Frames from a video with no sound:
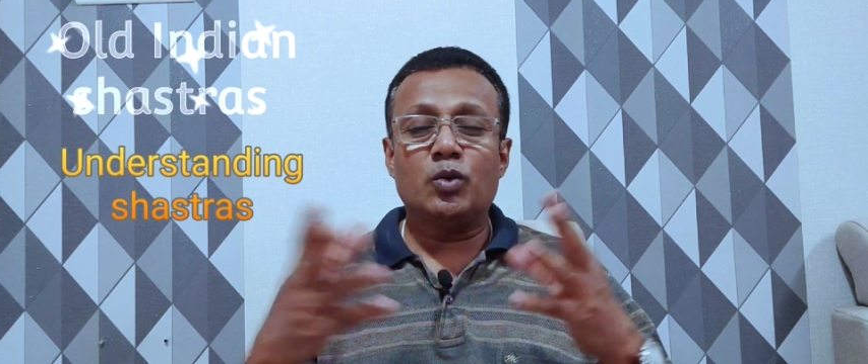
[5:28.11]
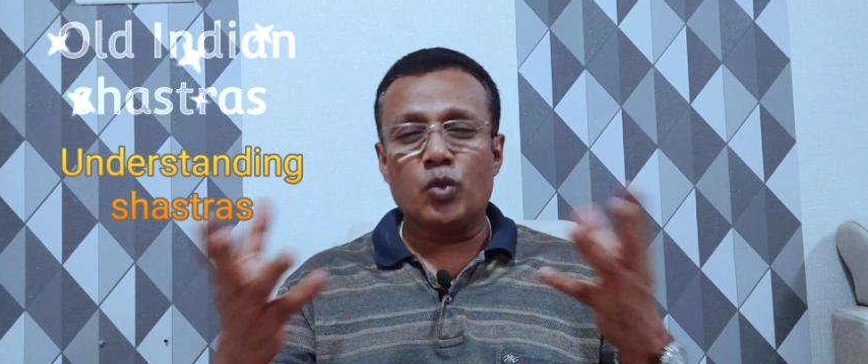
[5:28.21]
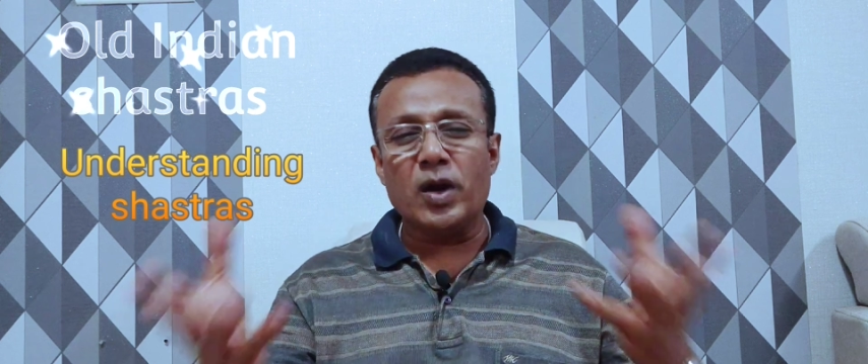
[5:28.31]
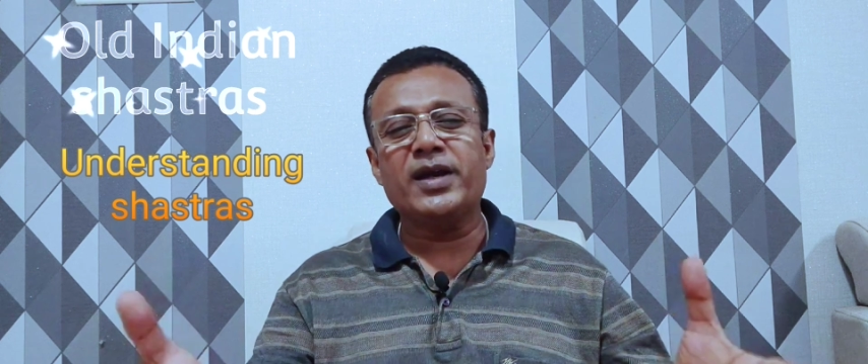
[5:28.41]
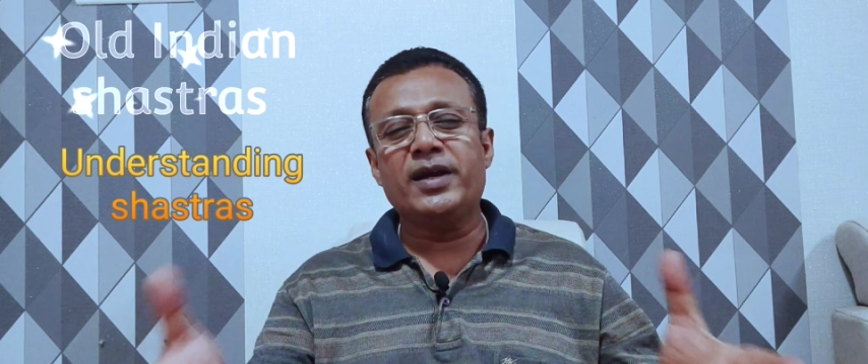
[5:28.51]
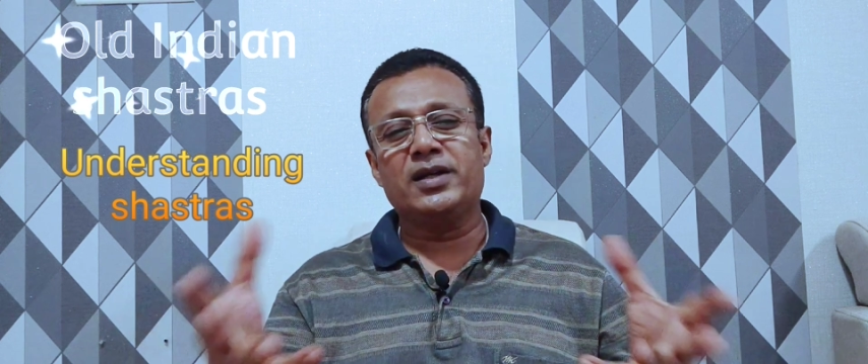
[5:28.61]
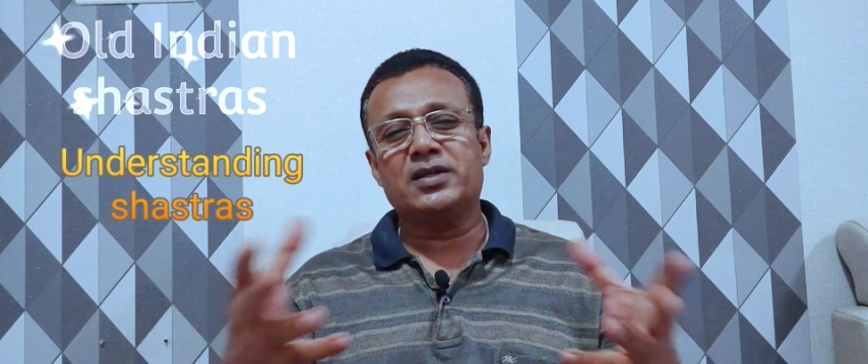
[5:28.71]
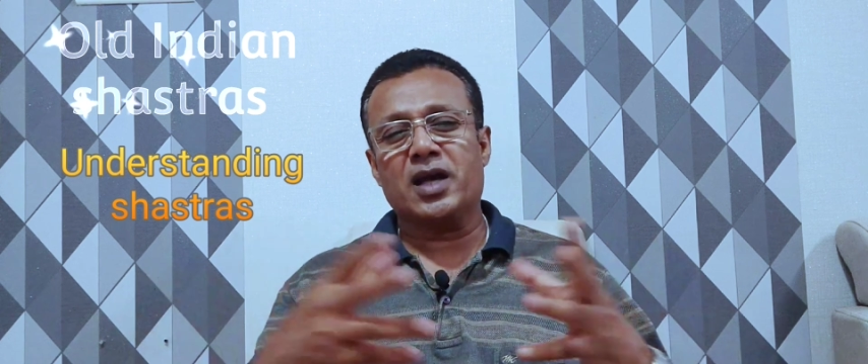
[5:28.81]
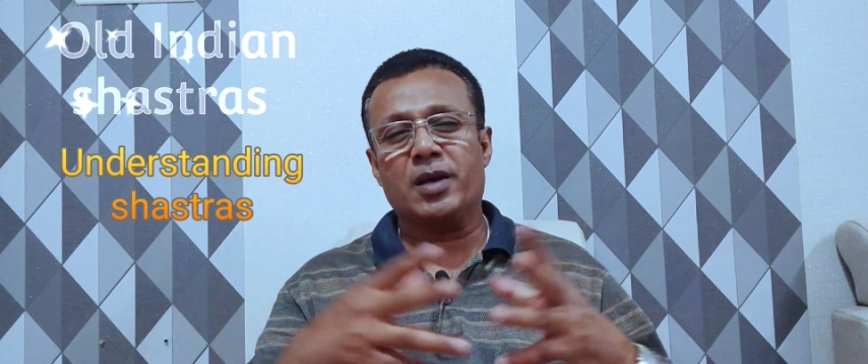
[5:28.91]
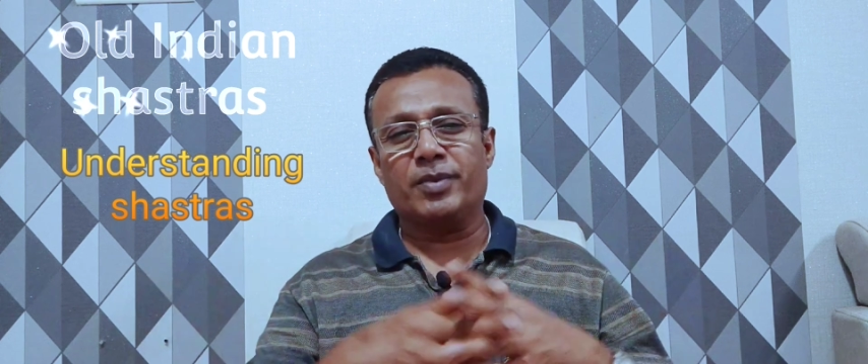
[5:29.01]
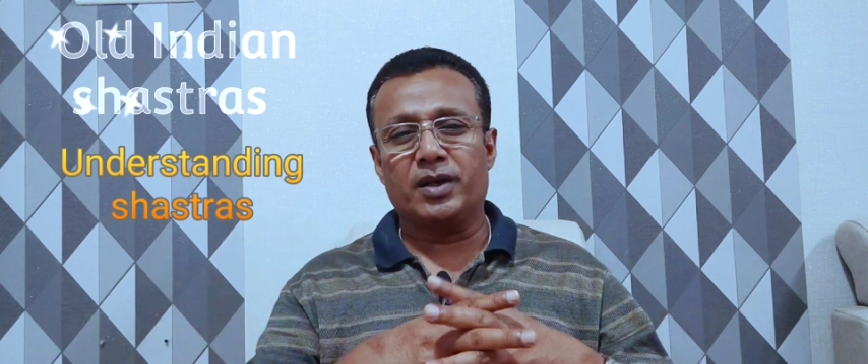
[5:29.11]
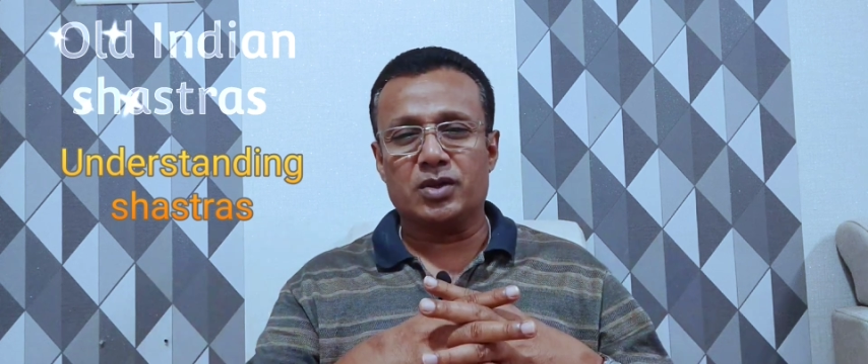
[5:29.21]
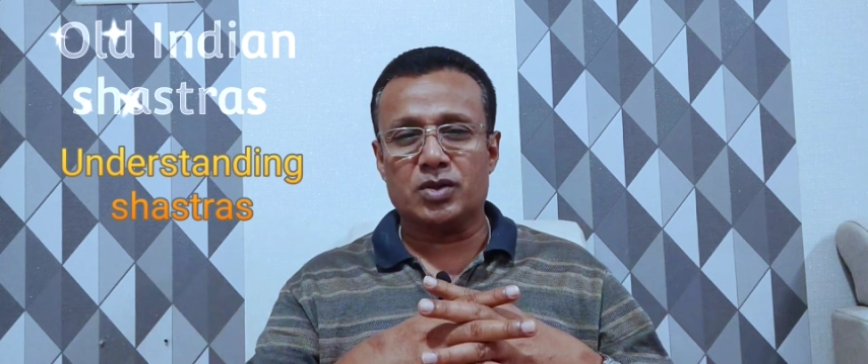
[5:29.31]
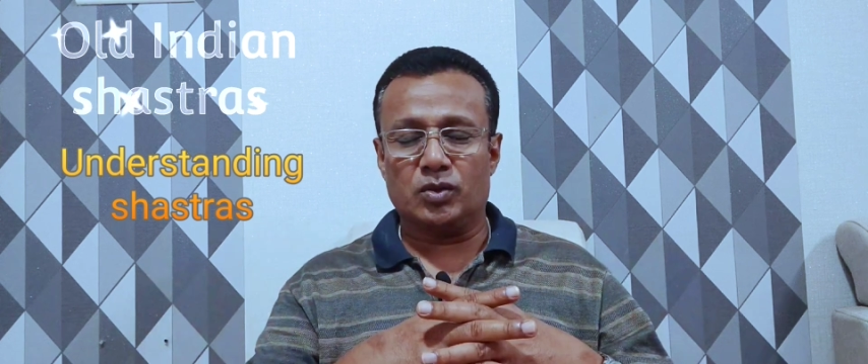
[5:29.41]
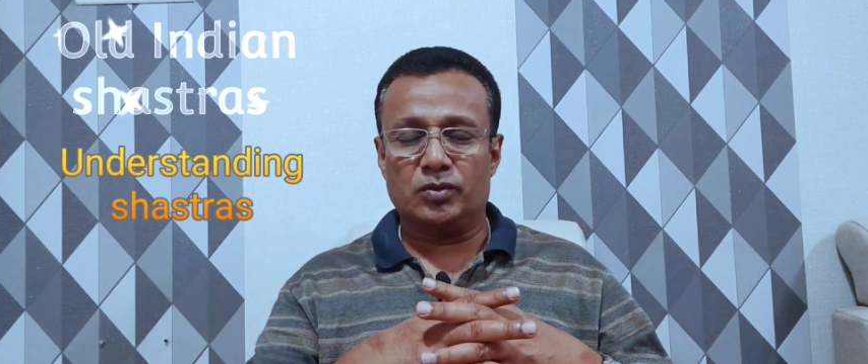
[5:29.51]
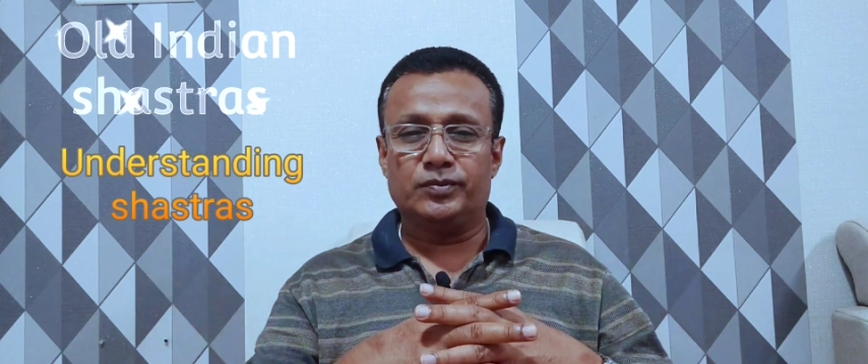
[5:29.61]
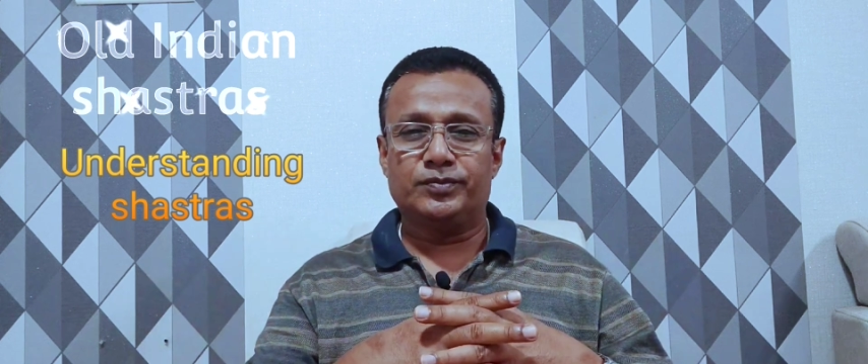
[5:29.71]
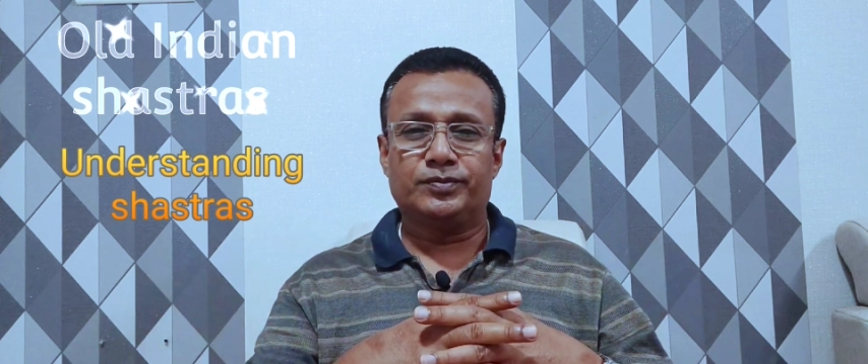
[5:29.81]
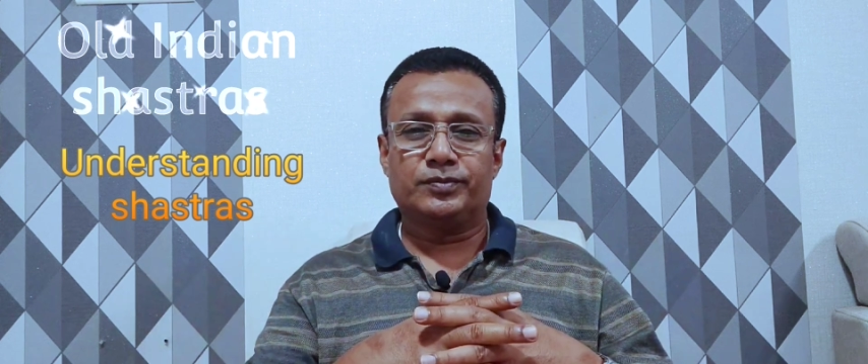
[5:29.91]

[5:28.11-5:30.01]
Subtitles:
why it is happening so.